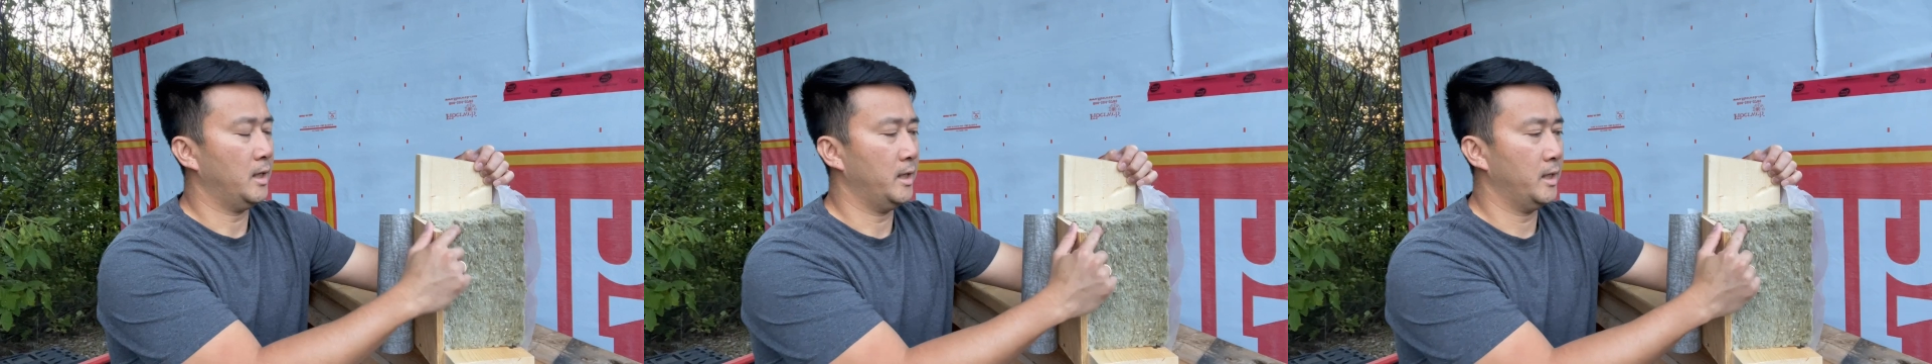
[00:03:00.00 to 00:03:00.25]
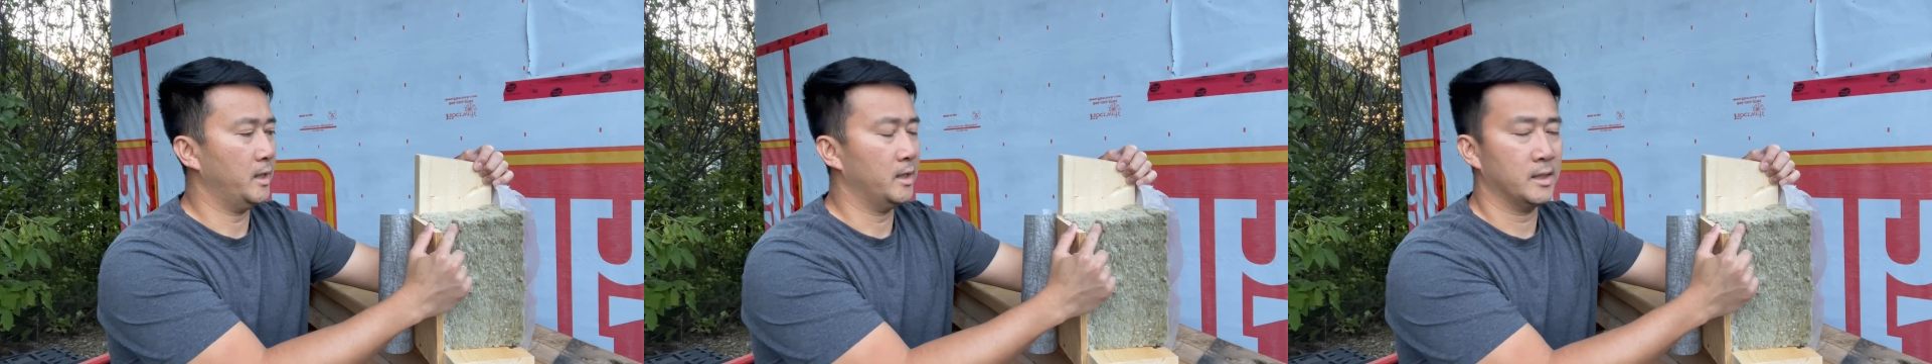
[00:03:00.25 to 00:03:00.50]

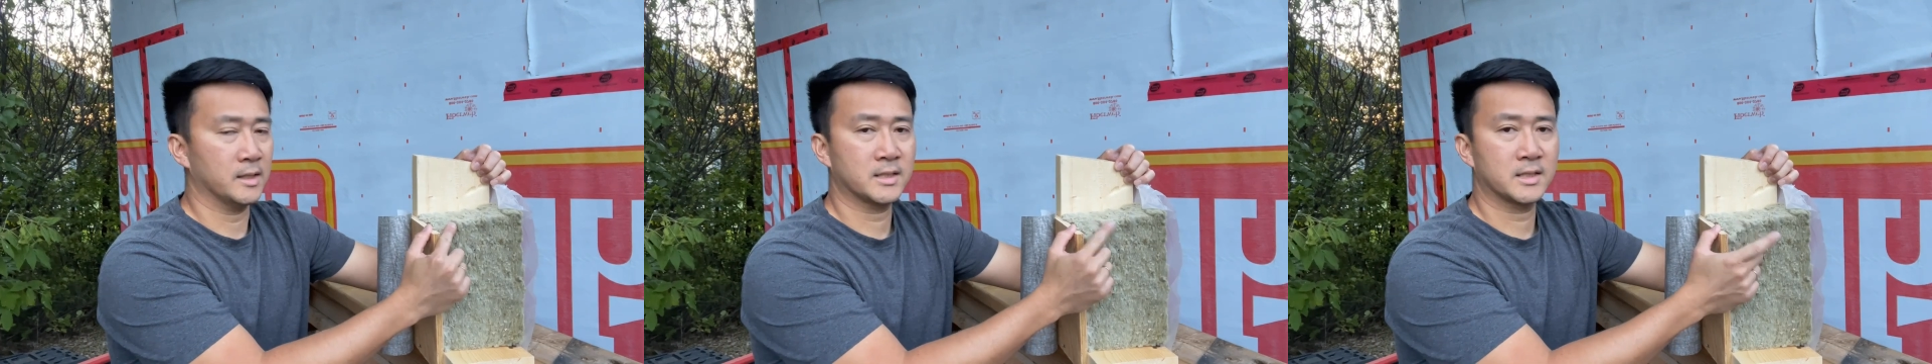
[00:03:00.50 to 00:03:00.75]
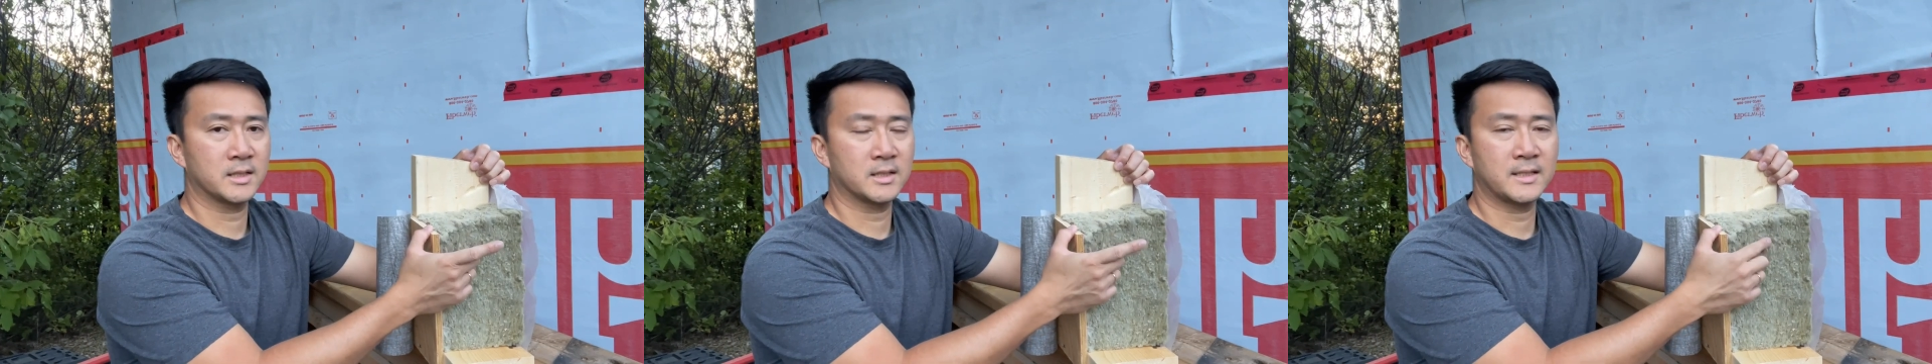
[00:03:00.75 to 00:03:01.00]
a
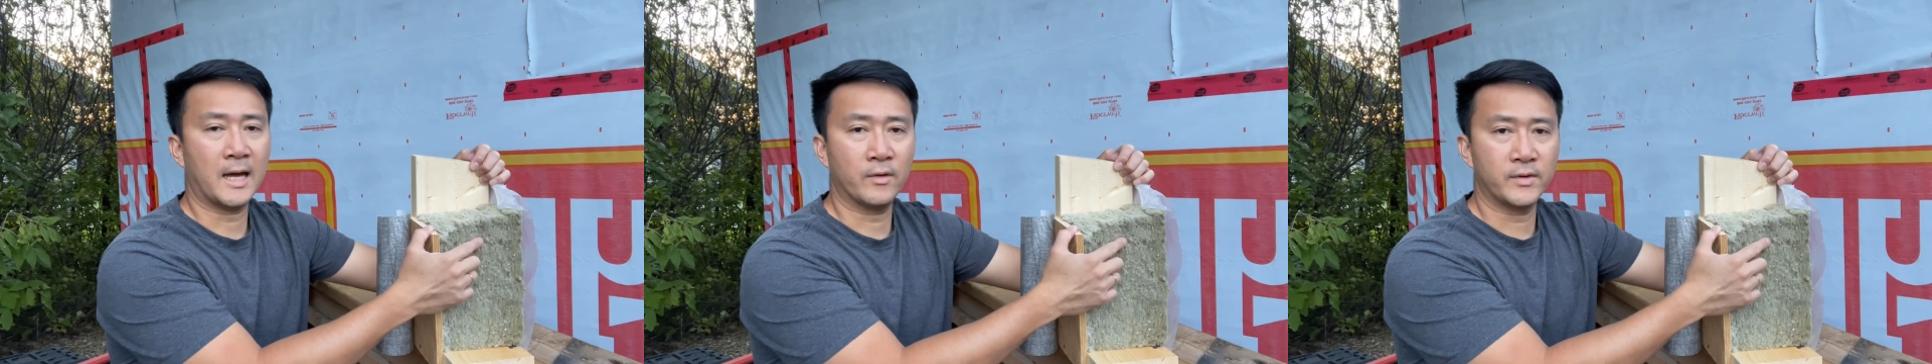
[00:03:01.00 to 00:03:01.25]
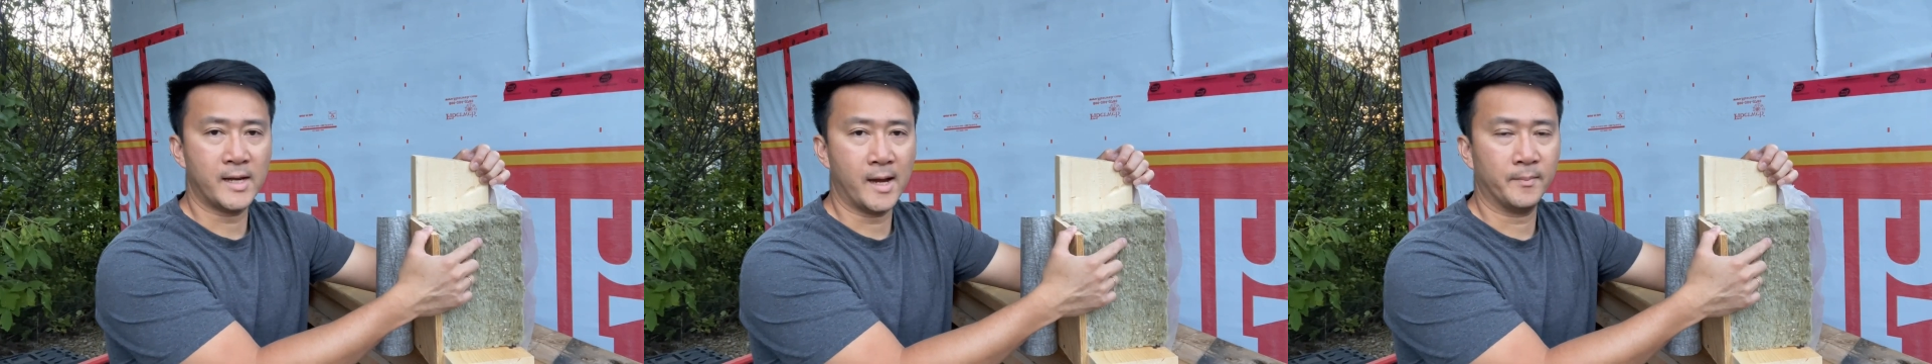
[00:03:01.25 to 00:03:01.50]
sound
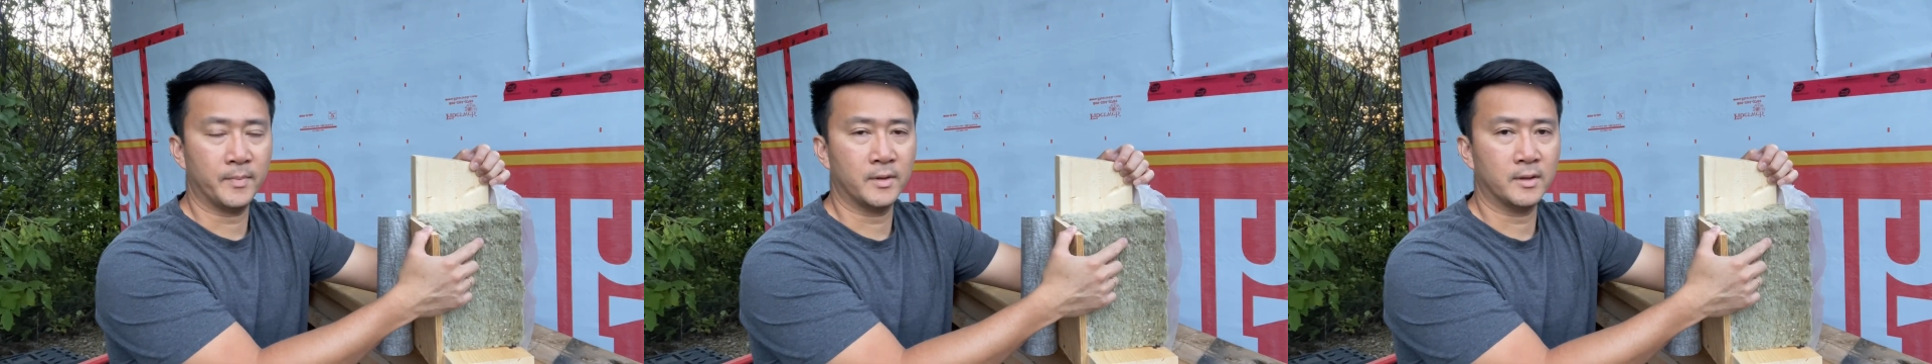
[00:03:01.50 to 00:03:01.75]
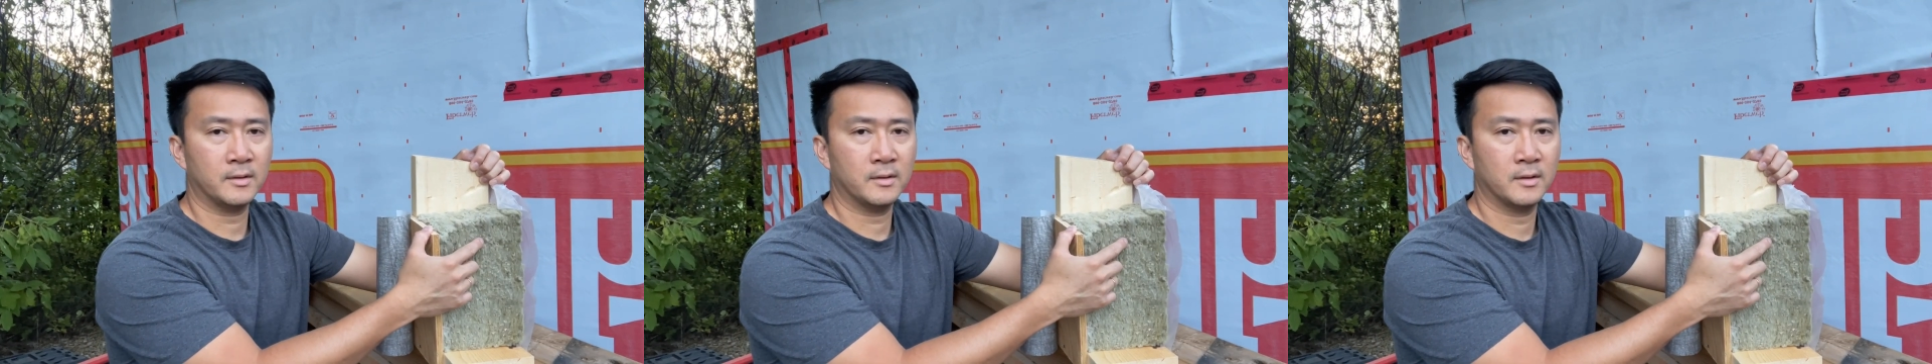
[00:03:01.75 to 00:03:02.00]
dampener,